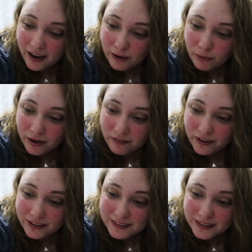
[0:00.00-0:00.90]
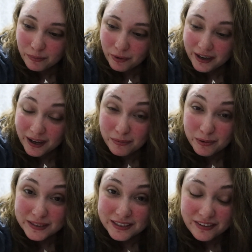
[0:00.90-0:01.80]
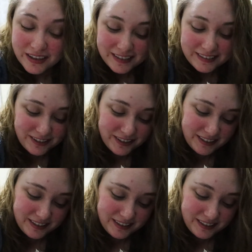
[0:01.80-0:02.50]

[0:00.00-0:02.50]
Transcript: I want to fall asleep right now, but we still haven't had dinner.